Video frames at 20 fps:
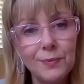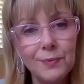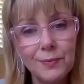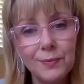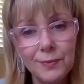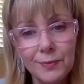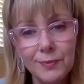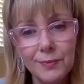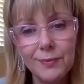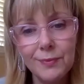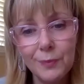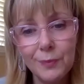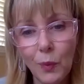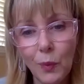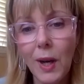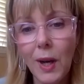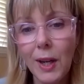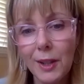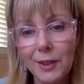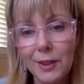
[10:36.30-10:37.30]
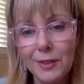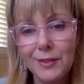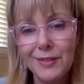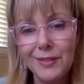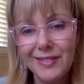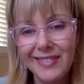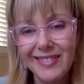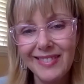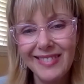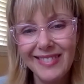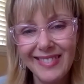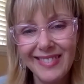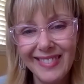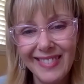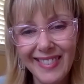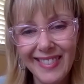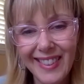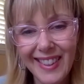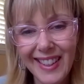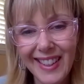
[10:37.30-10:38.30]
I don't know if it was clear,
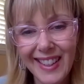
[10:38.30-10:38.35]
Krista.